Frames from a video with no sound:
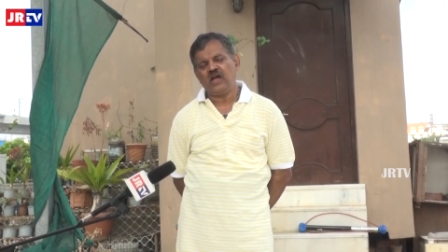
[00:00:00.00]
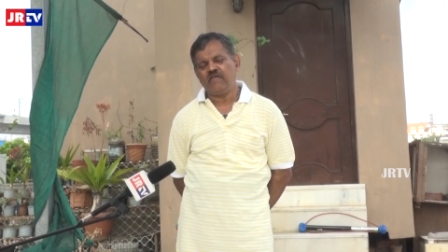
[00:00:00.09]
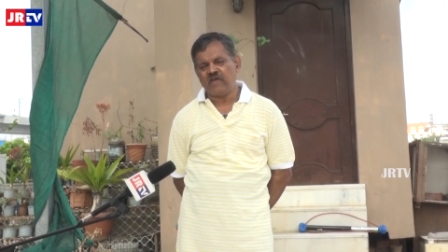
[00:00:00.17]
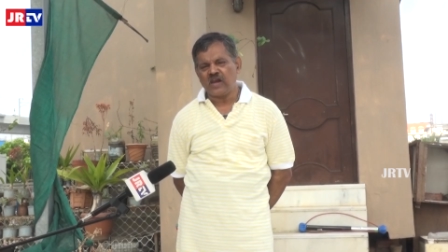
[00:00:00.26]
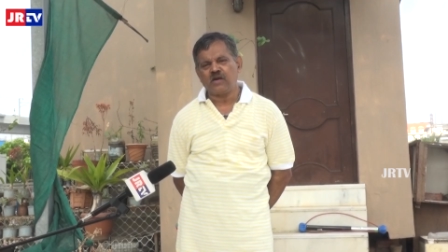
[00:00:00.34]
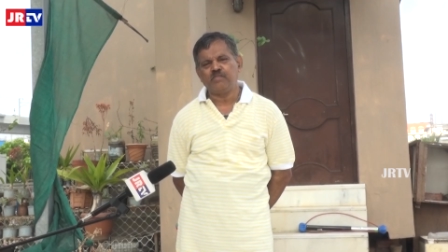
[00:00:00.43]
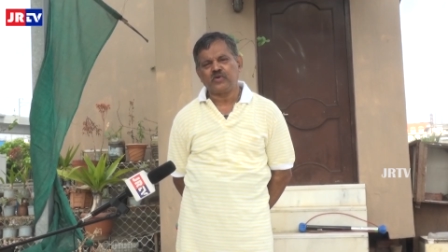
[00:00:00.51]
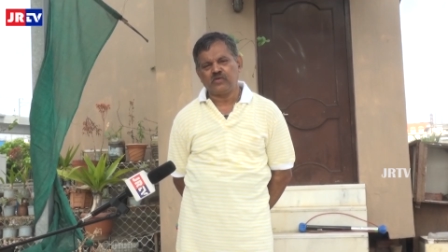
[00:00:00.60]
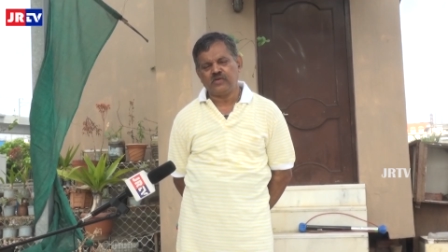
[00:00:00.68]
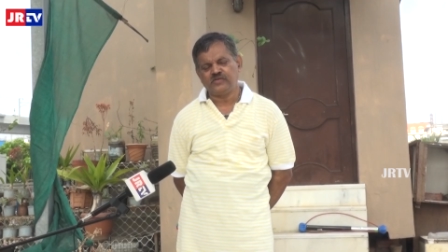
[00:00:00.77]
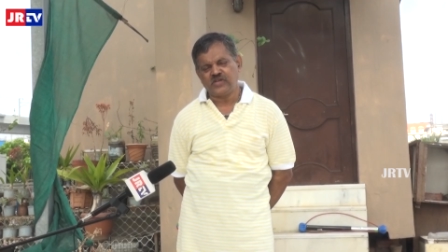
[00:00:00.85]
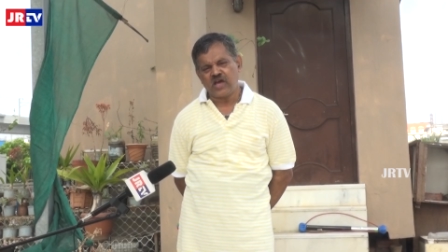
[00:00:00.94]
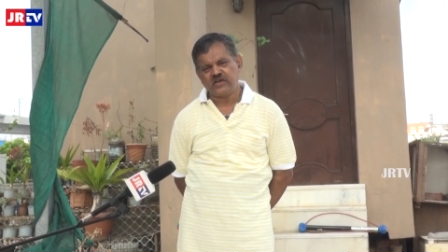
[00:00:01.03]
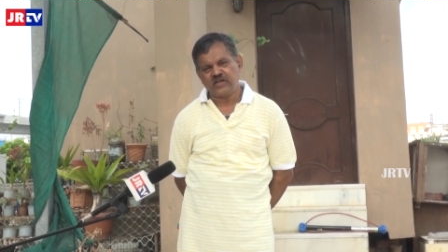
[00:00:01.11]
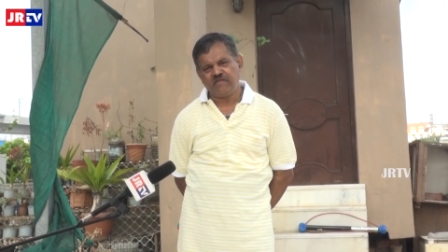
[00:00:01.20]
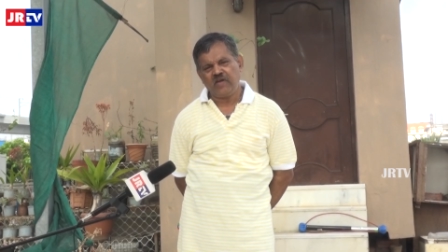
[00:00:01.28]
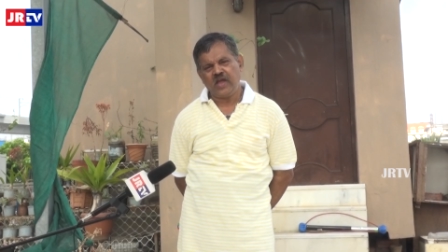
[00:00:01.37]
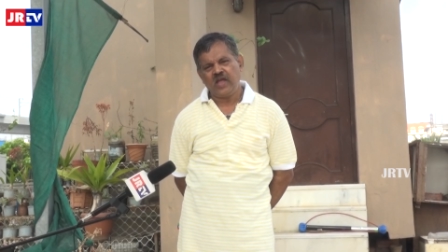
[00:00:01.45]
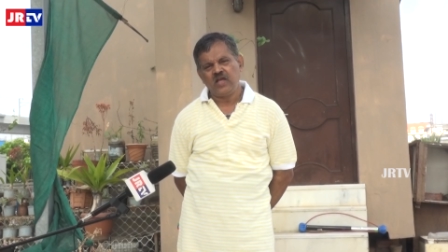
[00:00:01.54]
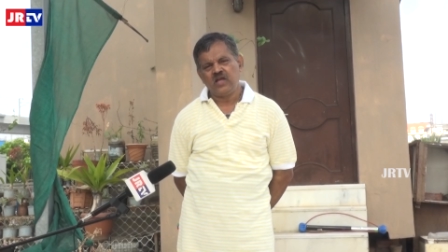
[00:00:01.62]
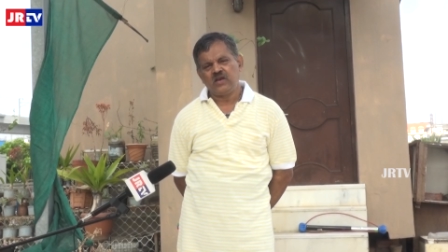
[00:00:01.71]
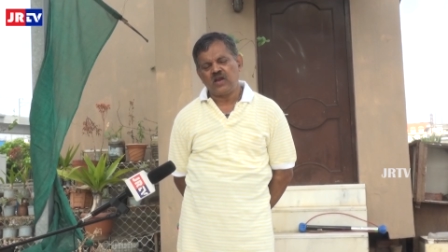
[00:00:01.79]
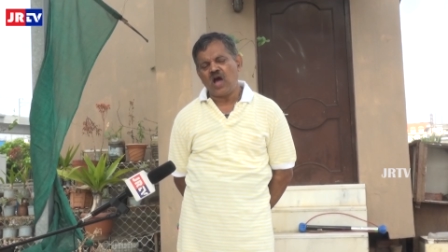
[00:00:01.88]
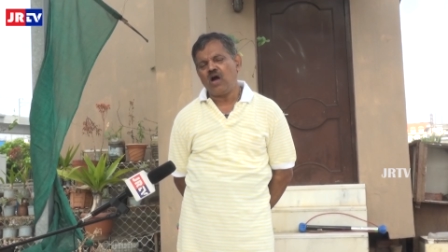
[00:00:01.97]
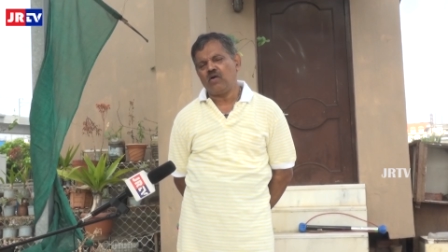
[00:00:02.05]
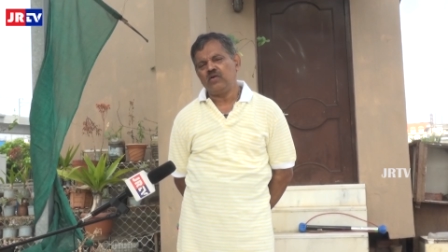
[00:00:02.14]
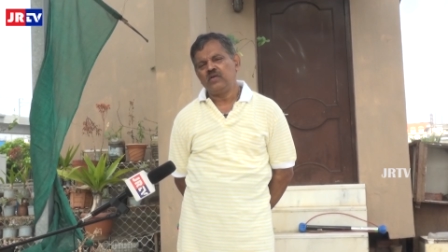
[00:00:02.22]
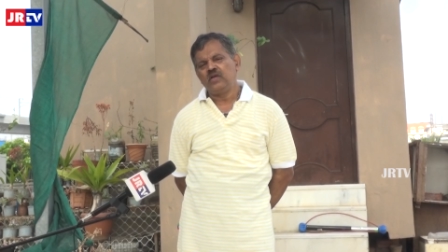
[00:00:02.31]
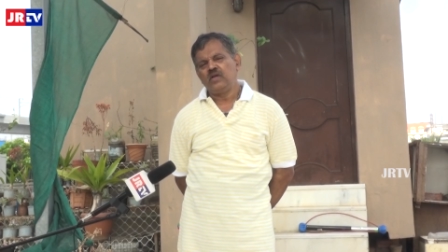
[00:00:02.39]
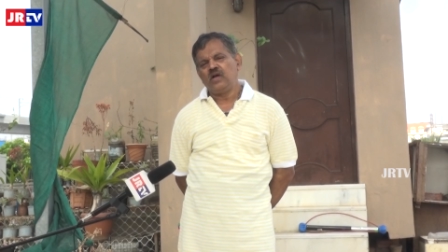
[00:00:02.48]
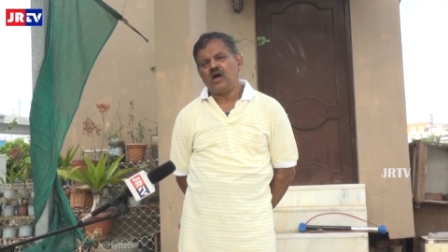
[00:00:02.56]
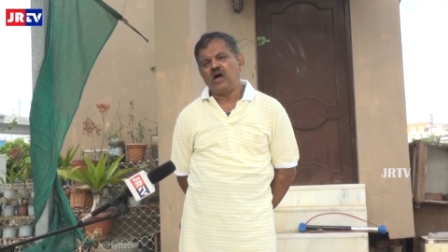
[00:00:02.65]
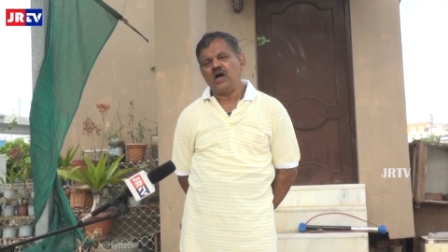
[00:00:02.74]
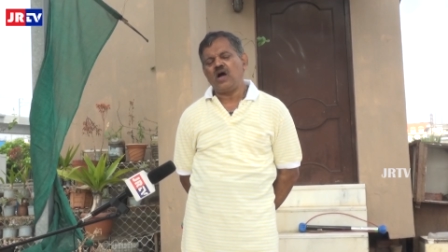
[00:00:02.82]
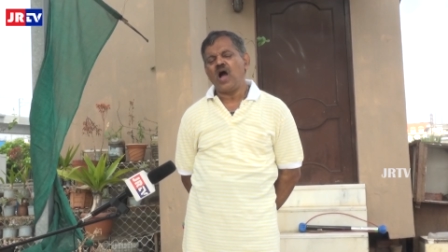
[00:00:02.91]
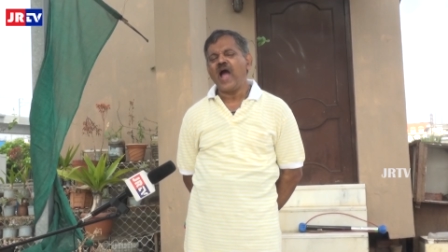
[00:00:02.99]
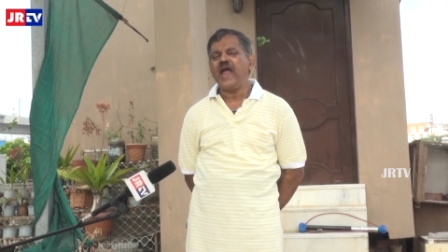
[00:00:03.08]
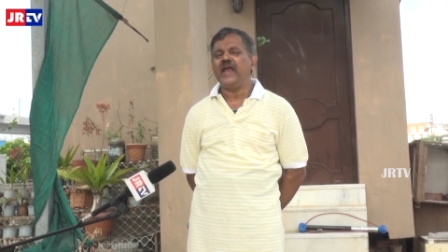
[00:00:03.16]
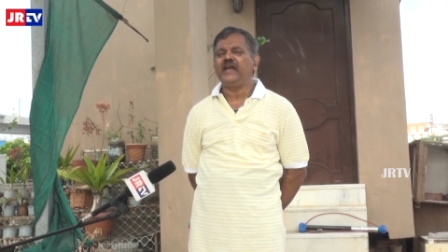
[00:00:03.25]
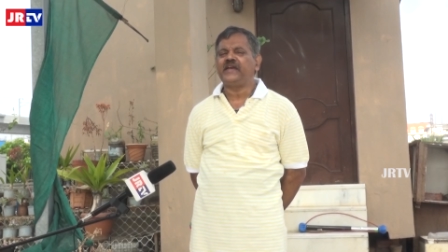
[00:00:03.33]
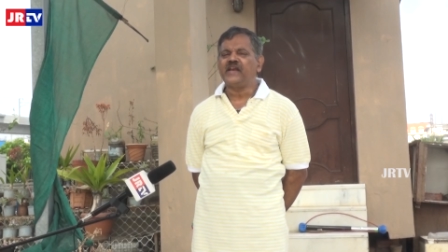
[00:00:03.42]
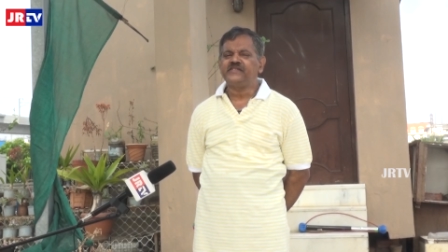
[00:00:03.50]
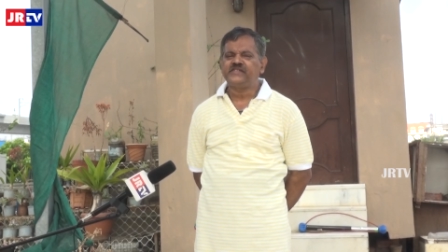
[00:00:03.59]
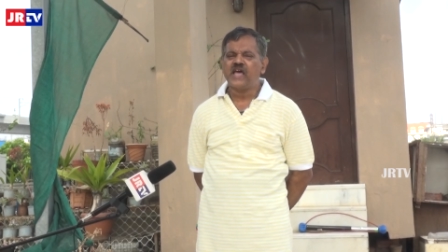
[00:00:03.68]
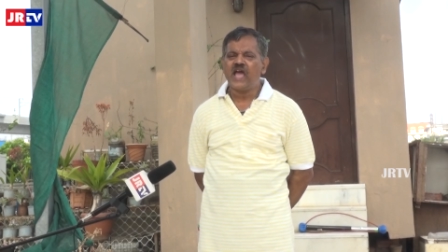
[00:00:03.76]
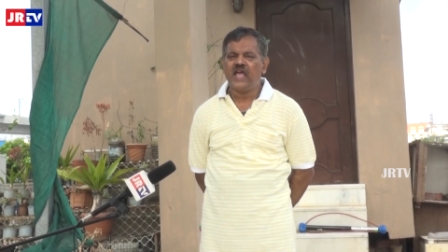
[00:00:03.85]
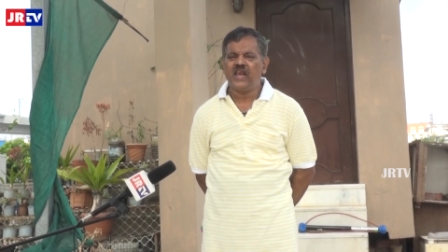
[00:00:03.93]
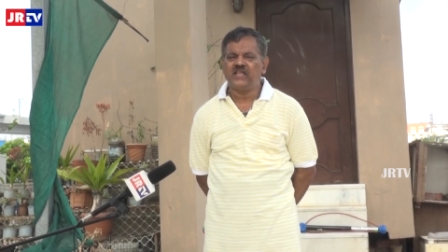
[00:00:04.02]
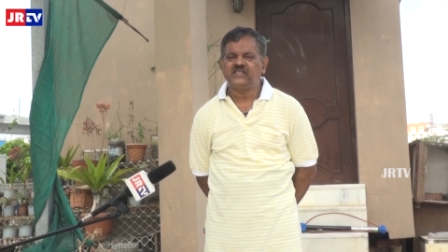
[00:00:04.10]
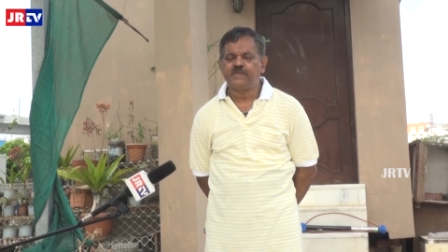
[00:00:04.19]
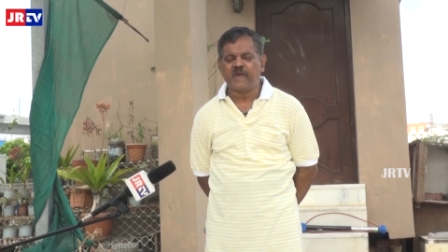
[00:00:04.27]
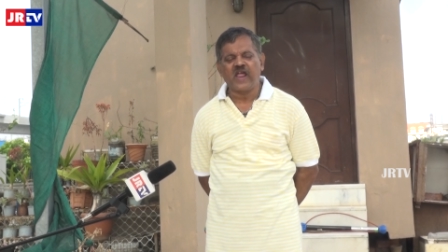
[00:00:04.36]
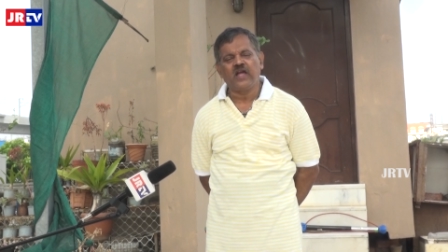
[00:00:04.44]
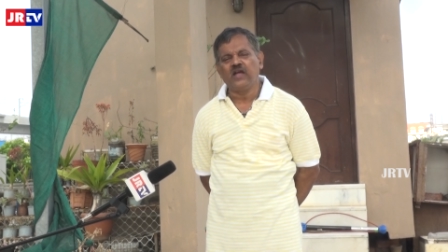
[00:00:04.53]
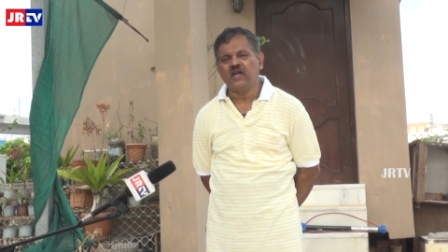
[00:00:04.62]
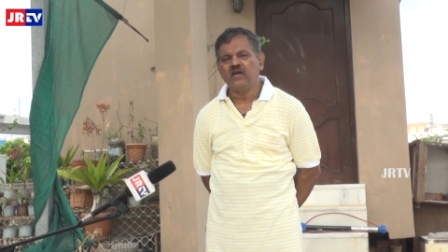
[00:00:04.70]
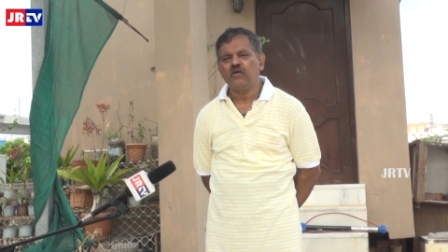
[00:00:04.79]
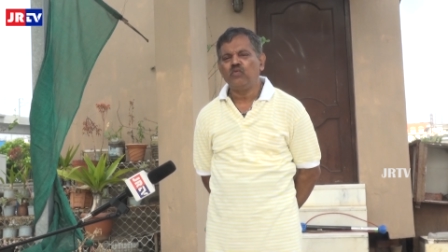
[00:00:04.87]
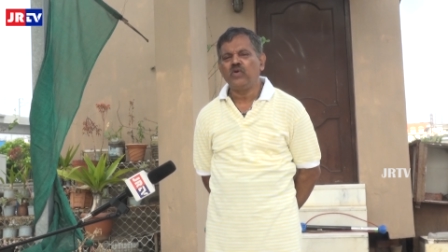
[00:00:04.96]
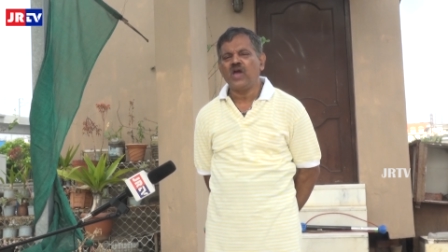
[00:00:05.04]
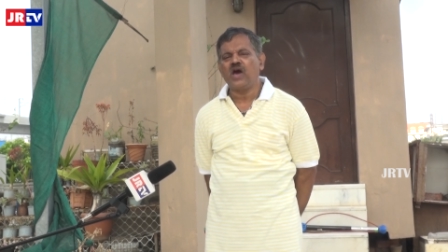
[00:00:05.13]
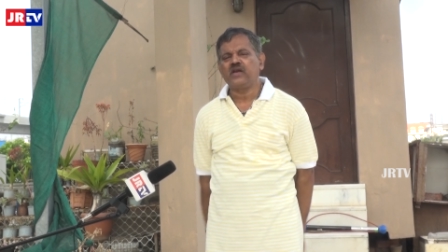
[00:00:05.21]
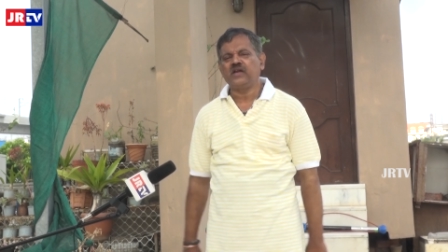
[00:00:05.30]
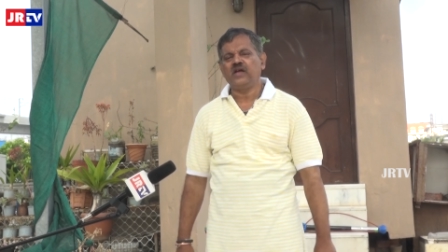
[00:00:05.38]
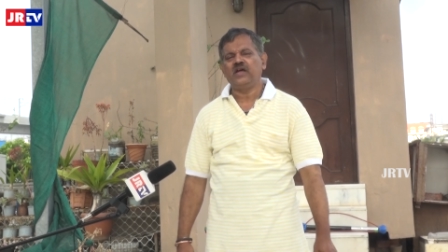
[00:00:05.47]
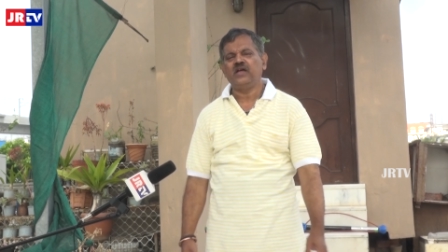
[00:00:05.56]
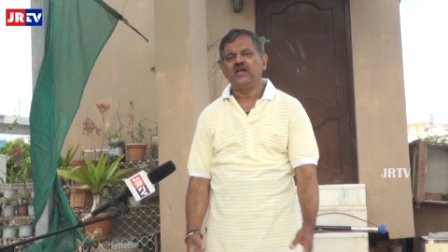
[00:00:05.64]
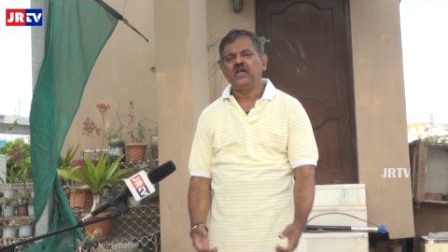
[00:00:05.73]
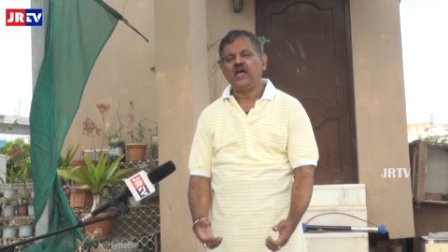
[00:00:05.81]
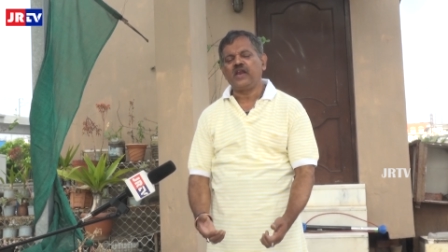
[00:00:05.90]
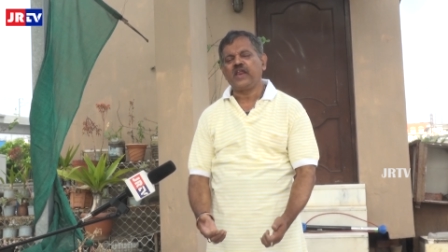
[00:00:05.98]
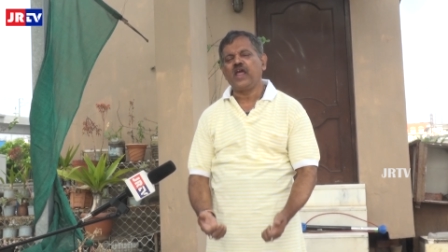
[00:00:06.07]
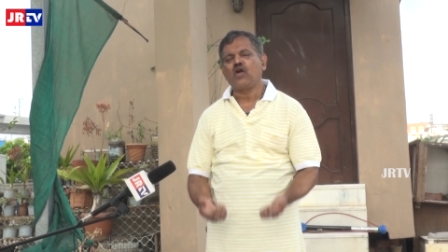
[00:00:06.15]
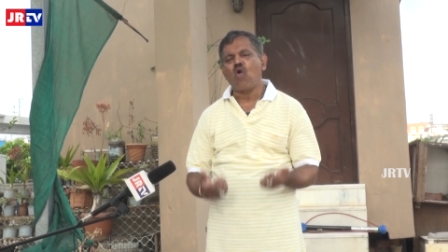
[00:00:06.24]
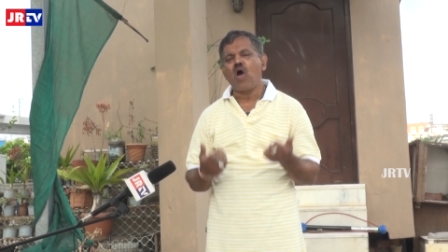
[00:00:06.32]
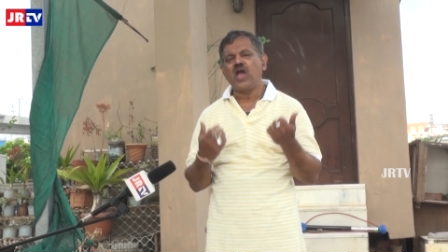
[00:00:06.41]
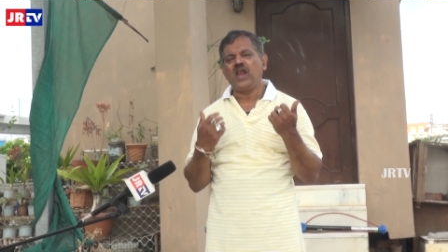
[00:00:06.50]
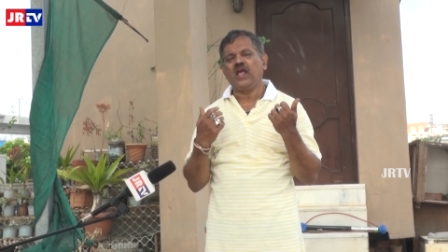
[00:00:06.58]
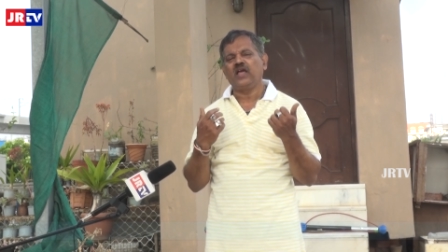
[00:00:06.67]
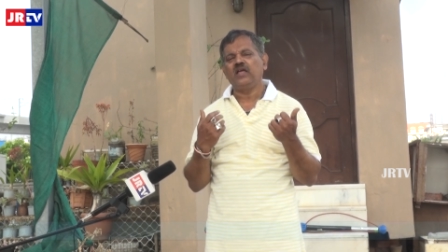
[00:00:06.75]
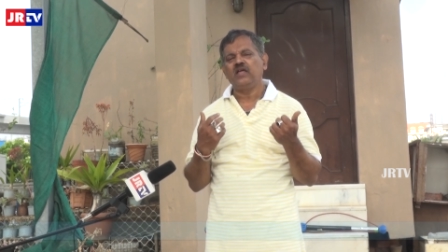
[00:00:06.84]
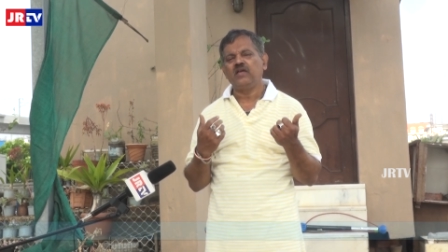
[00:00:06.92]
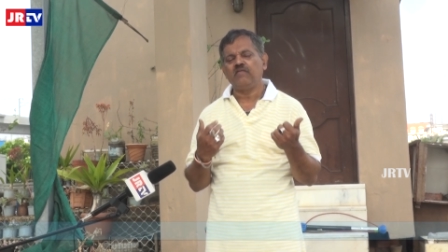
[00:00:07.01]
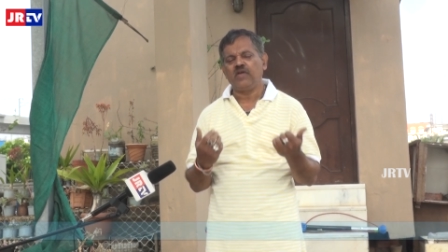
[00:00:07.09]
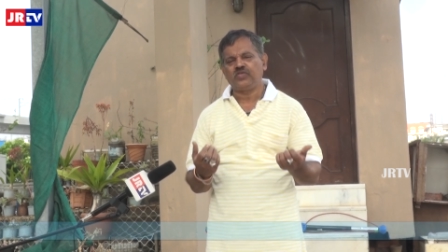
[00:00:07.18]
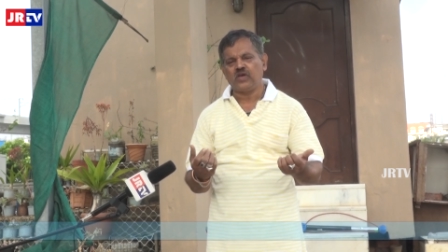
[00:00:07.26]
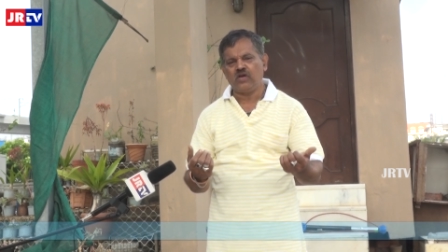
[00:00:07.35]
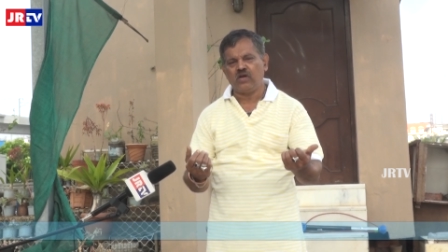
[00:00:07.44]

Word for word: Welcome to JRTV. Now, high tensile spring, we are recoiling with